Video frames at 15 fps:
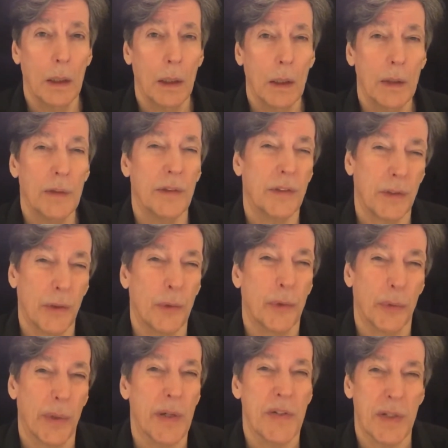just go
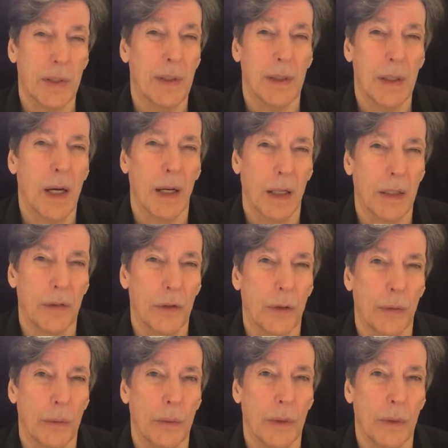crazy and die, Toad.